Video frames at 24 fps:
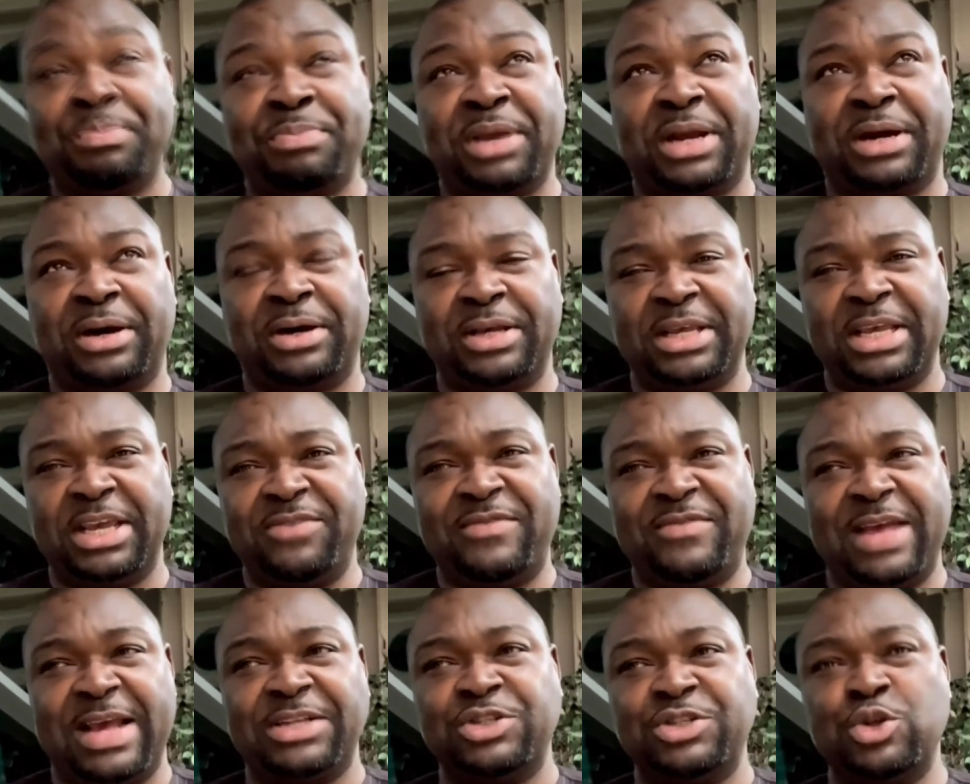Because
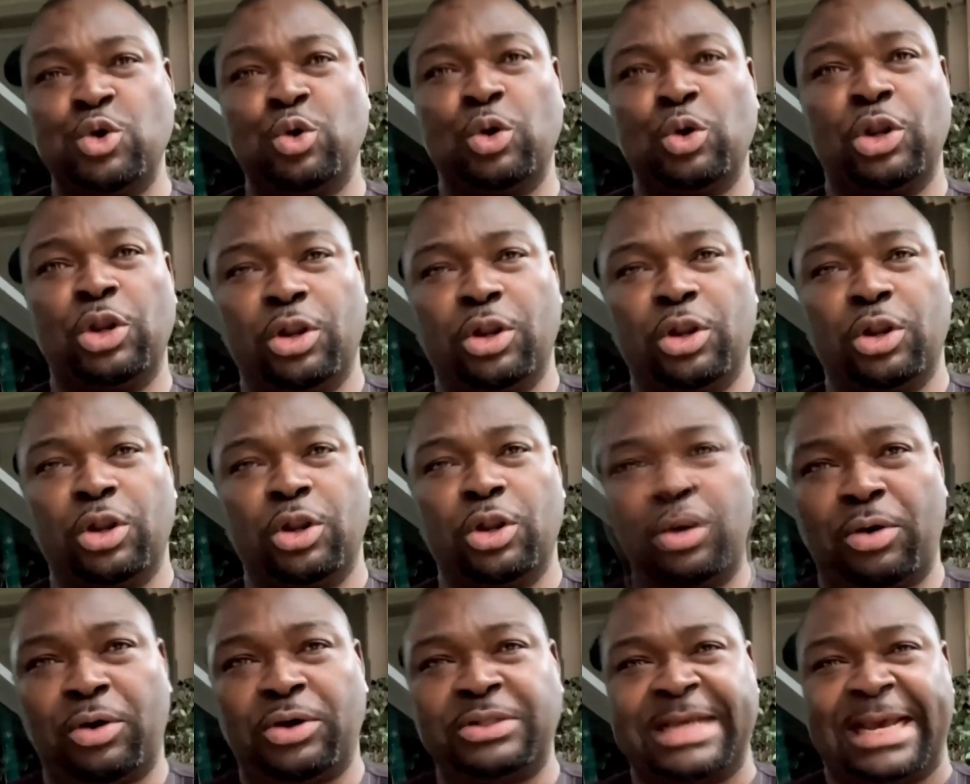if there's no
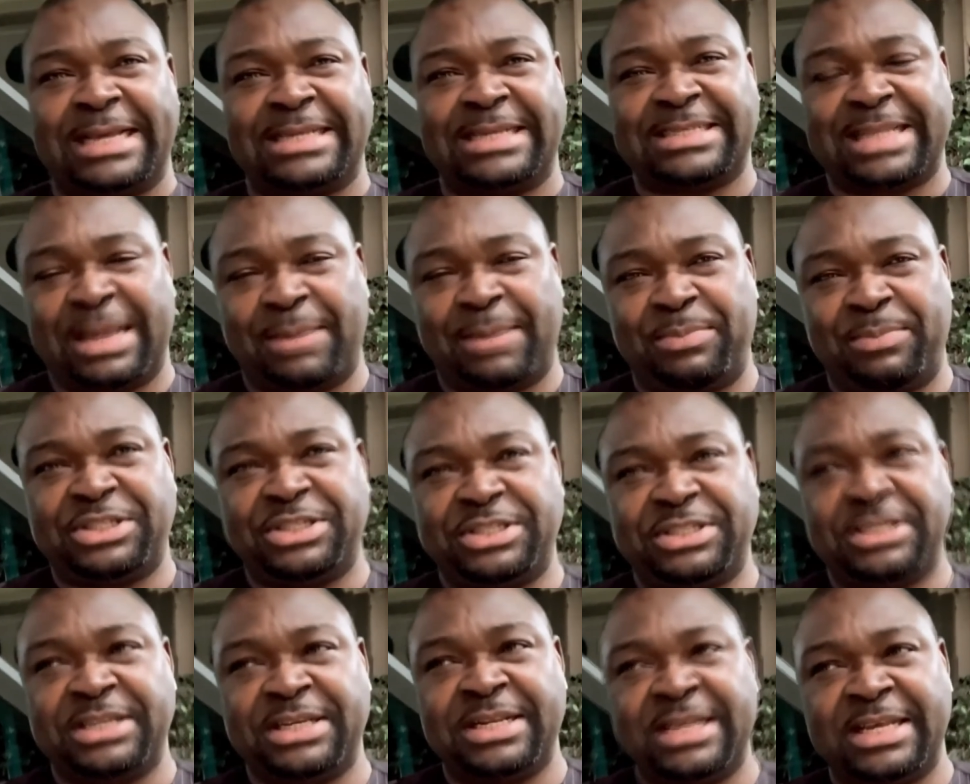law that
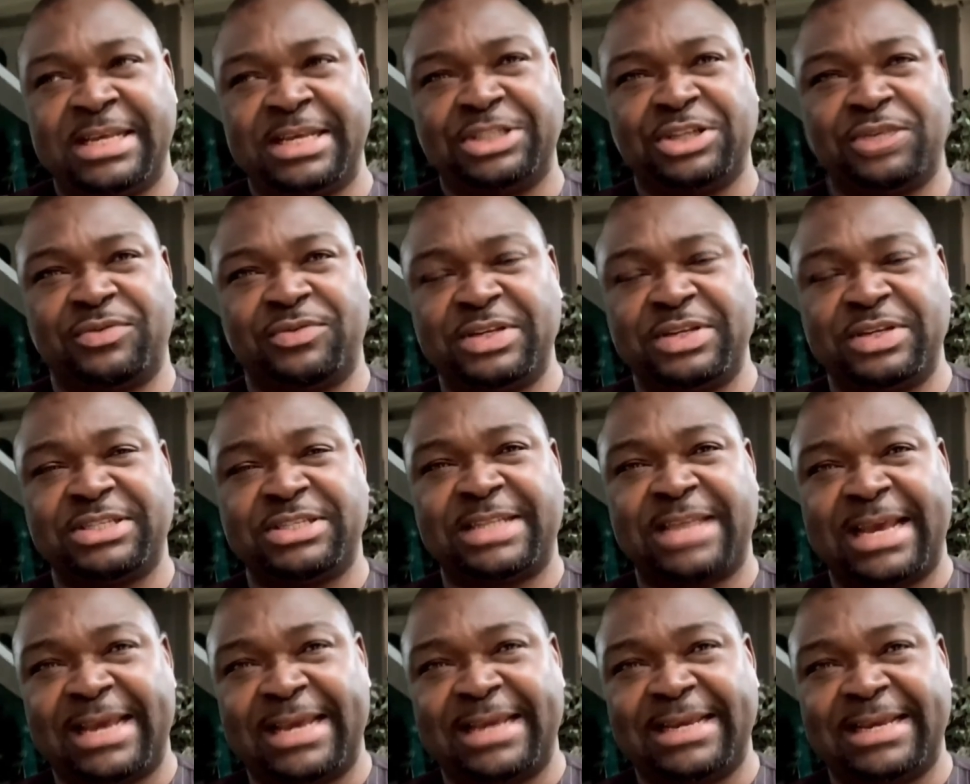establishes in each of these
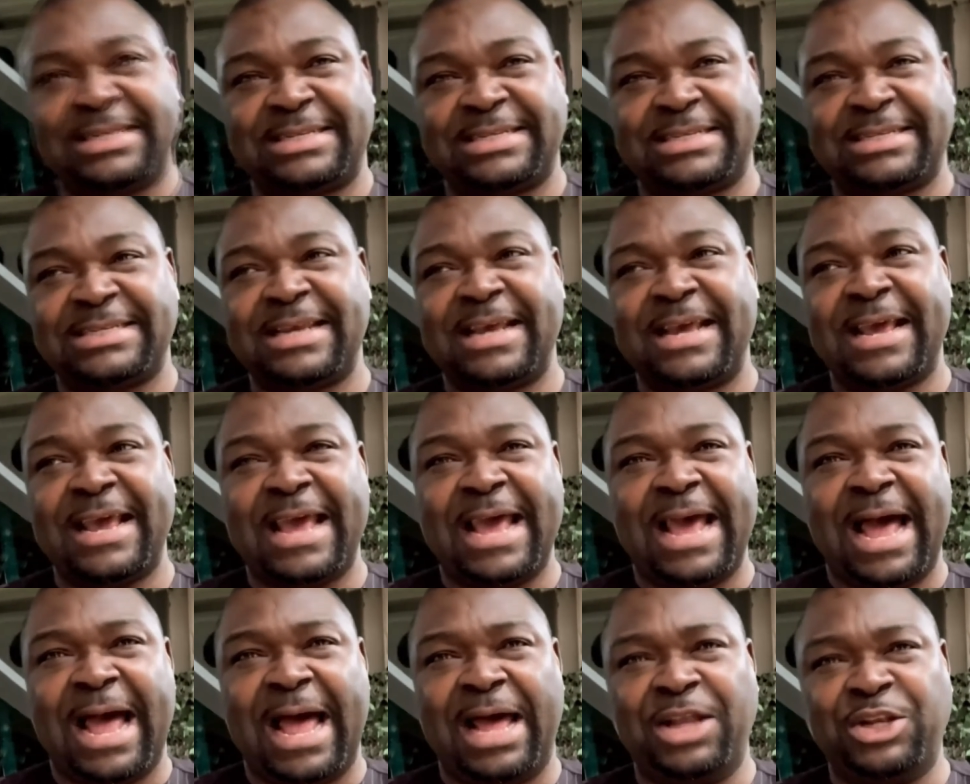states,
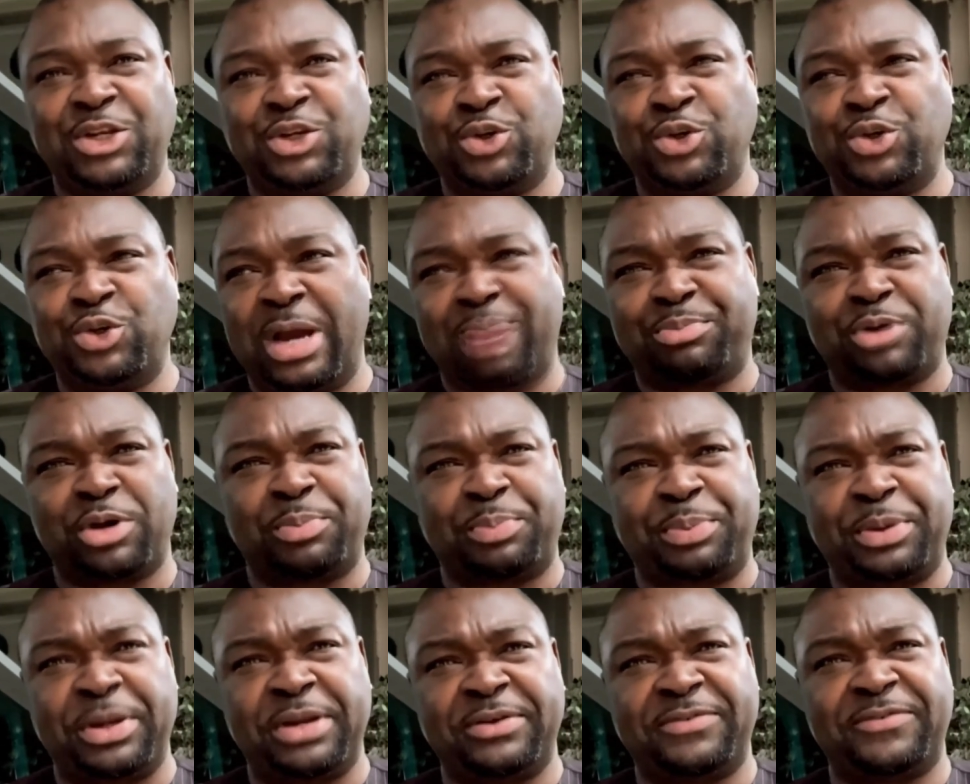how do you
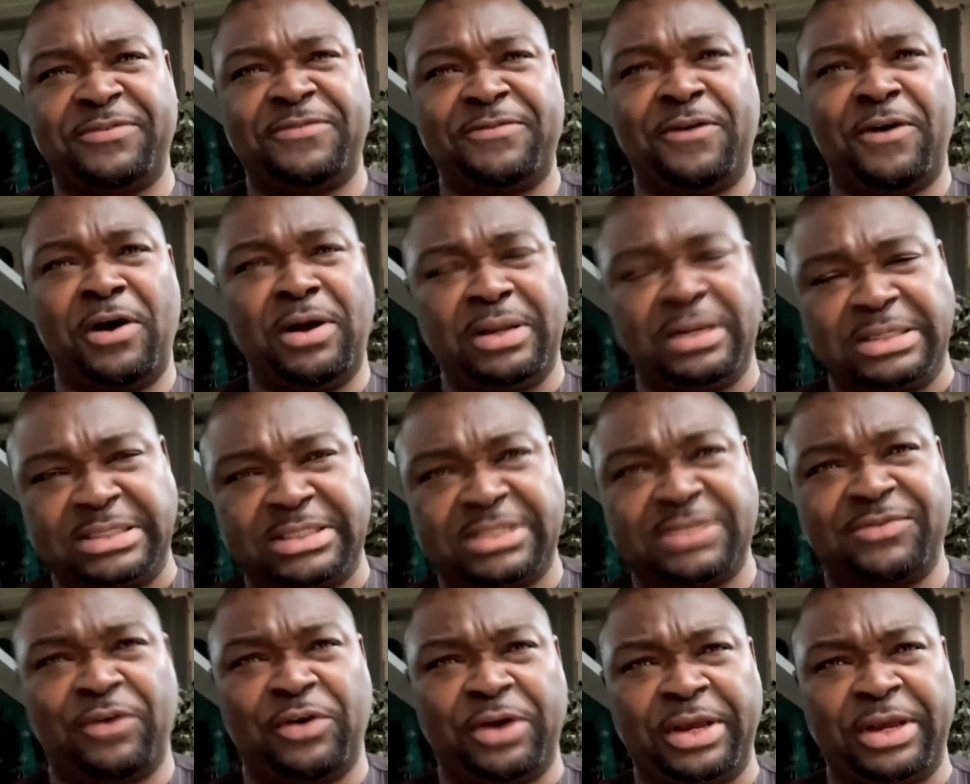appropriate
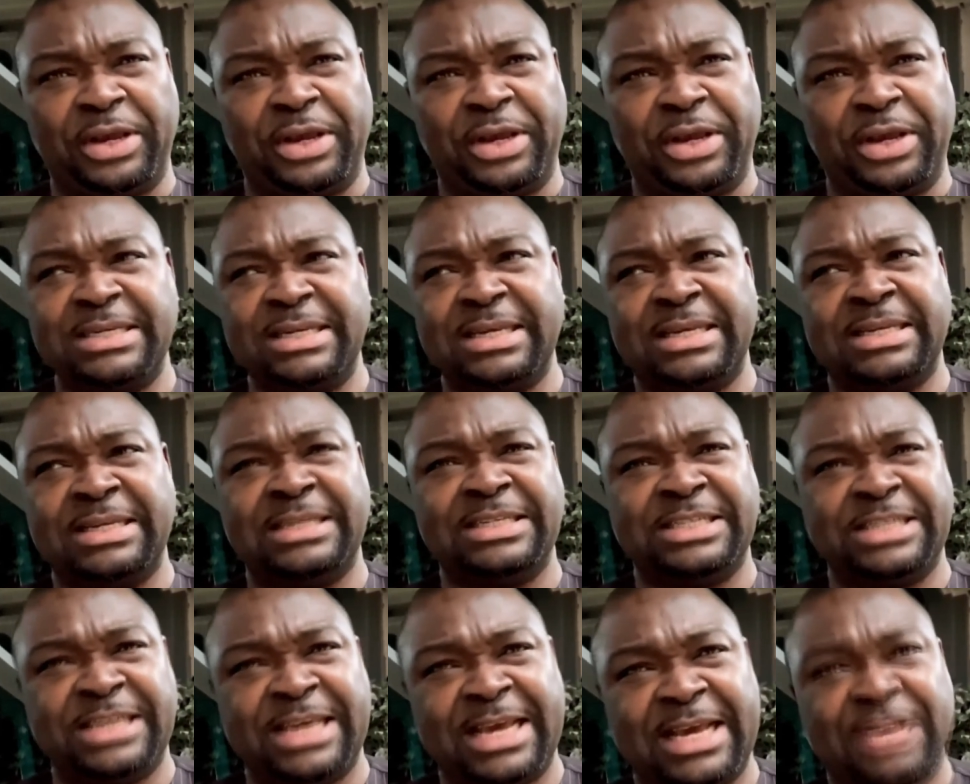funds for it in
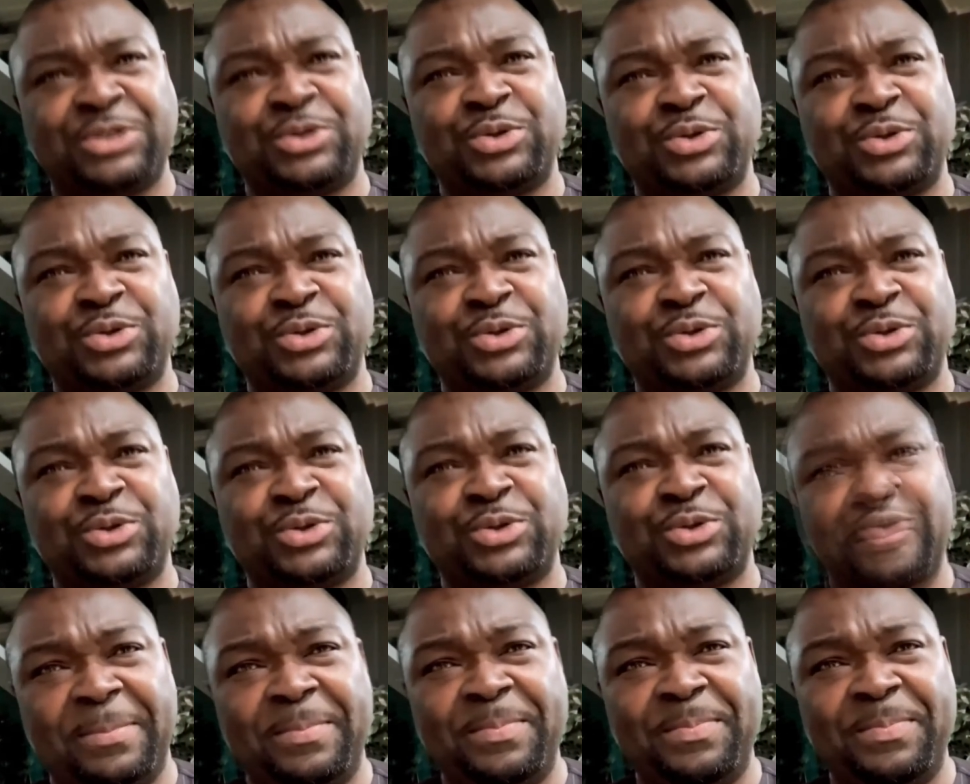the years to
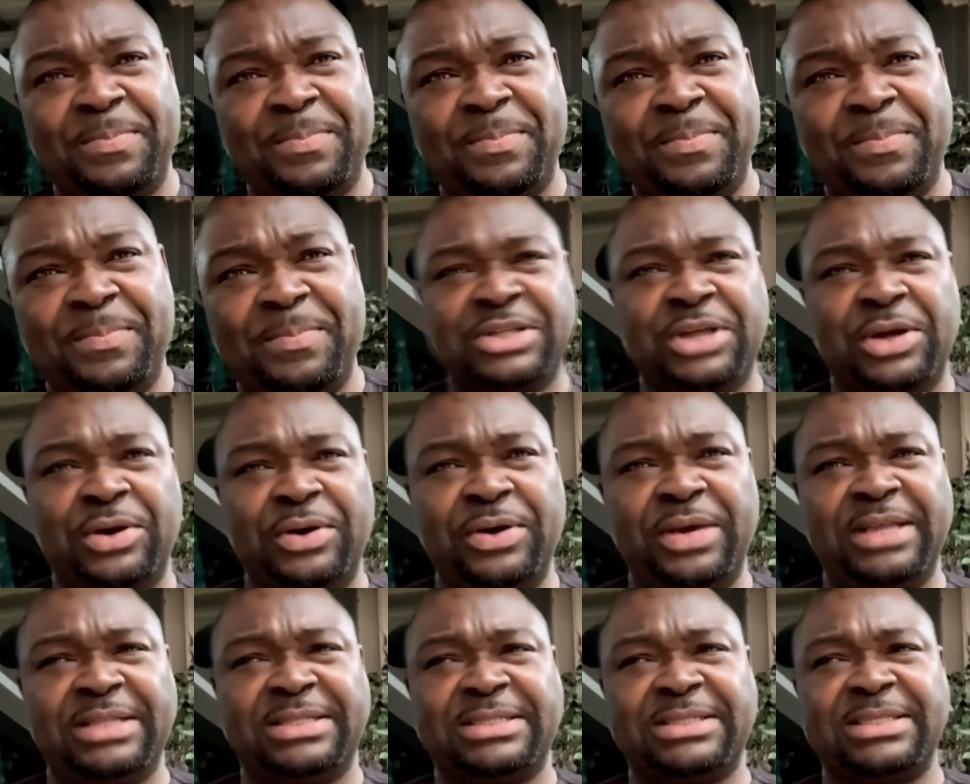come?
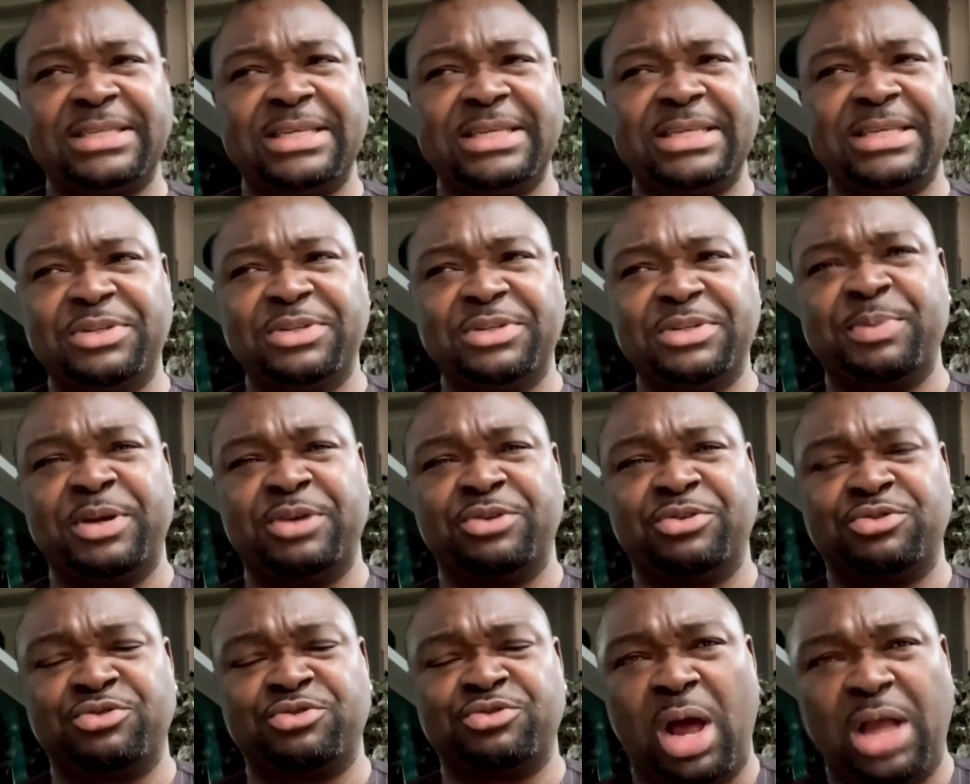So it seems it's
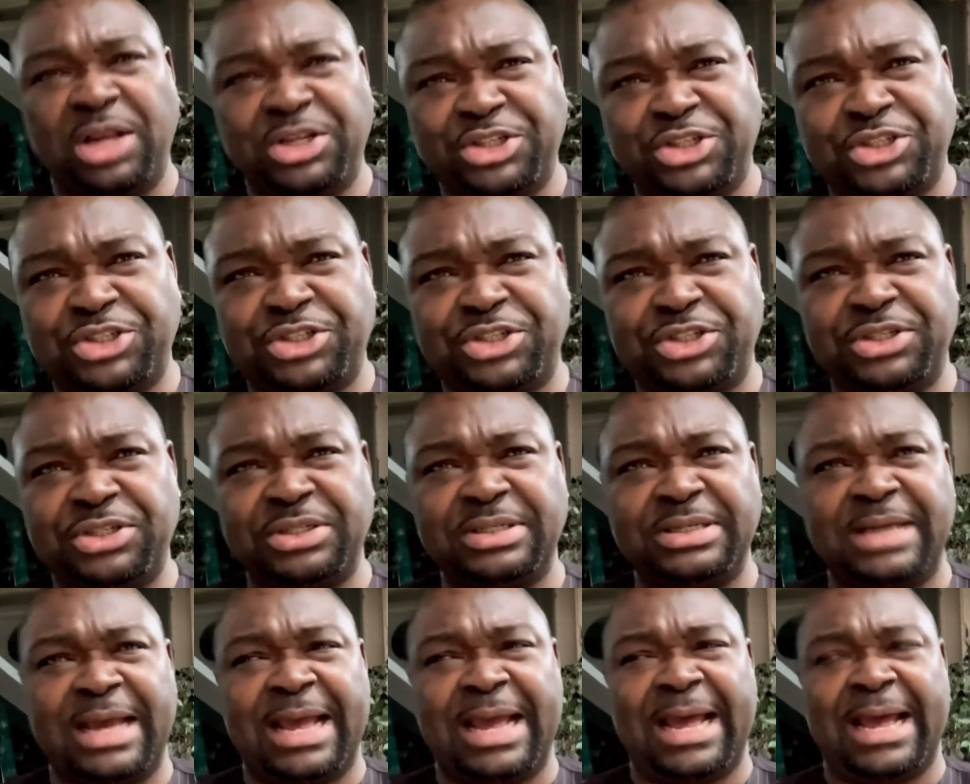been
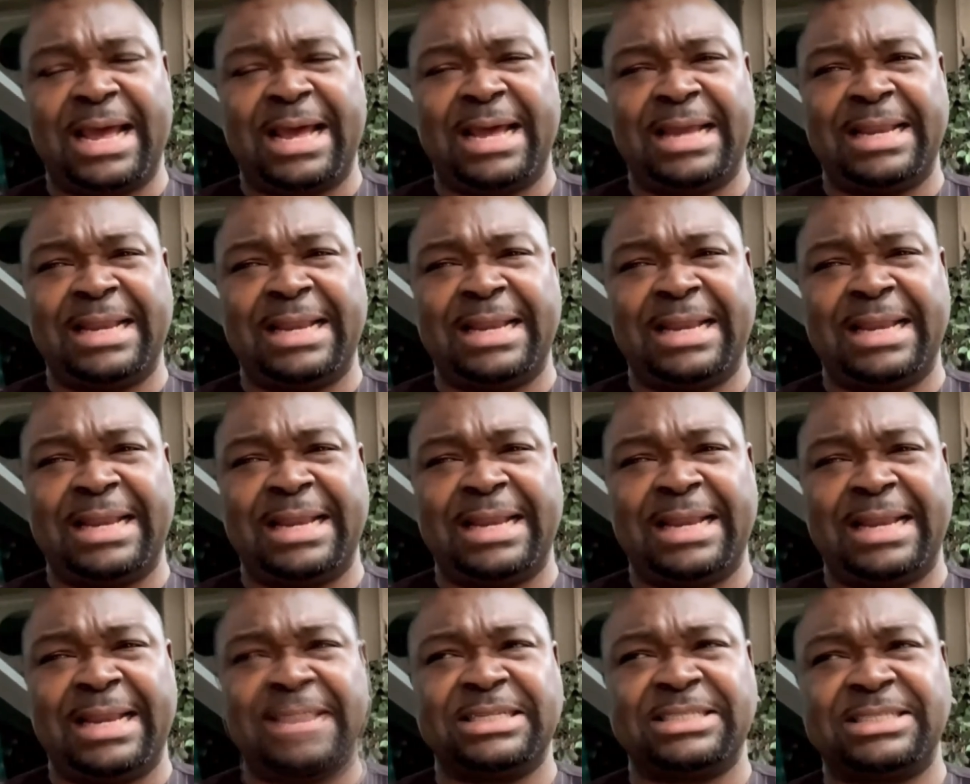rushed, and I
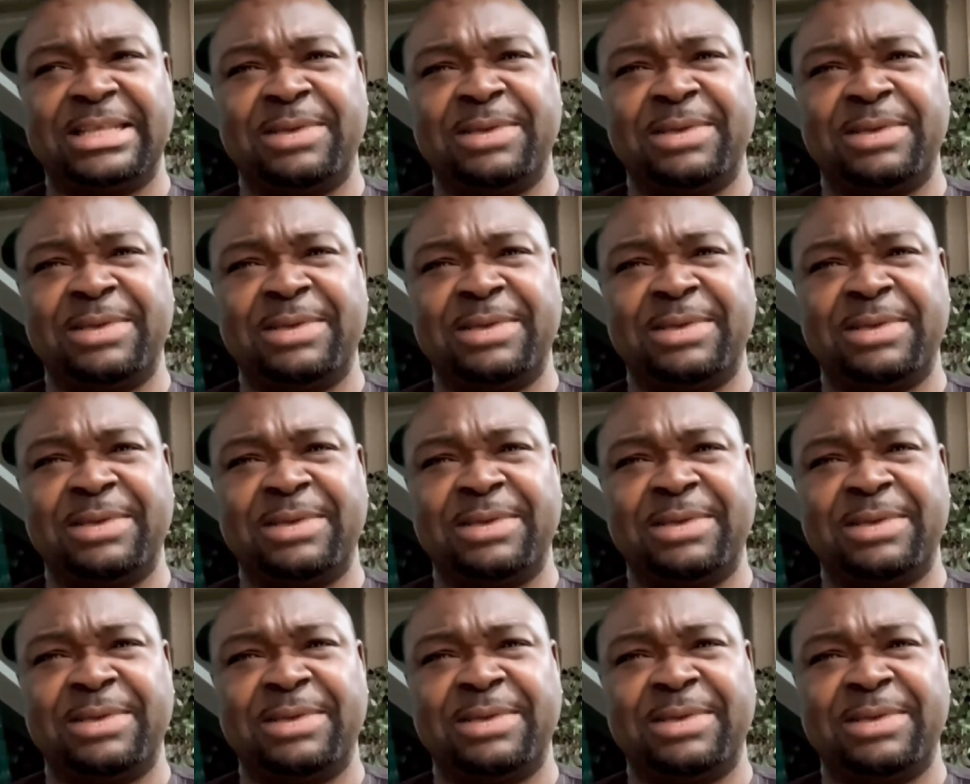think